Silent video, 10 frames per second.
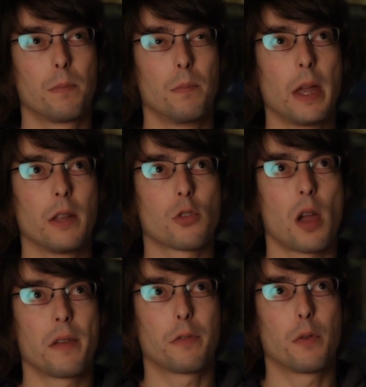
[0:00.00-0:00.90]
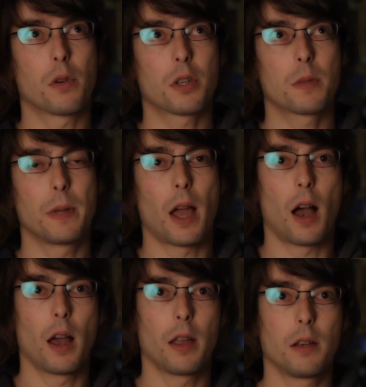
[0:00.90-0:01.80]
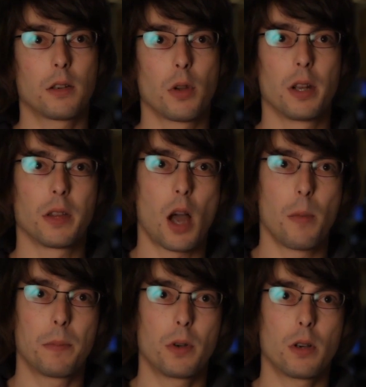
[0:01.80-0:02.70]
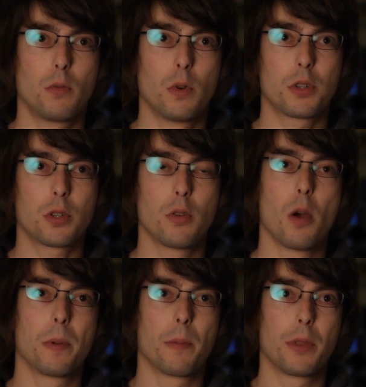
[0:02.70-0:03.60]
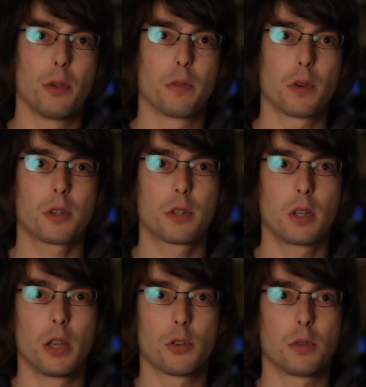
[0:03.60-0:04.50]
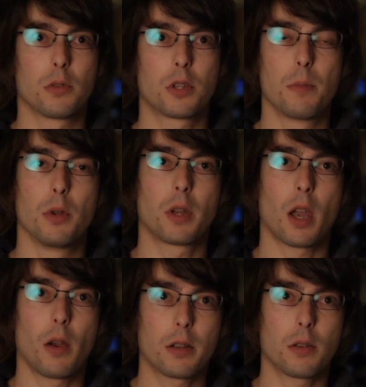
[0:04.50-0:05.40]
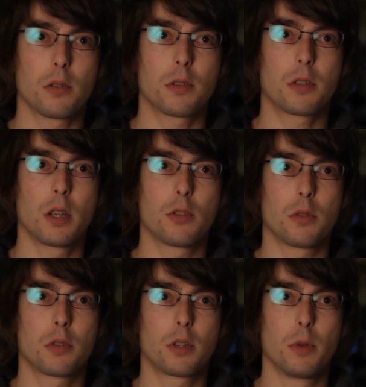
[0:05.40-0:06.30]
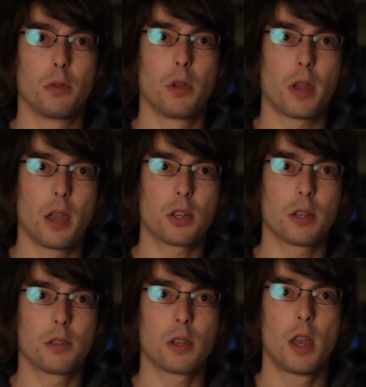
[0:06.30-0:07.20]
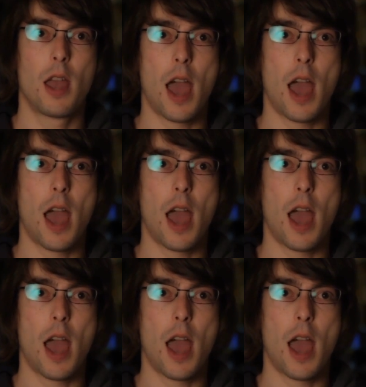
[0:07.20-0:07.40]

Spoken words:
main driving force behind creating the comic book was to open up the universe, to introduce some new characters, to introduce some new locations,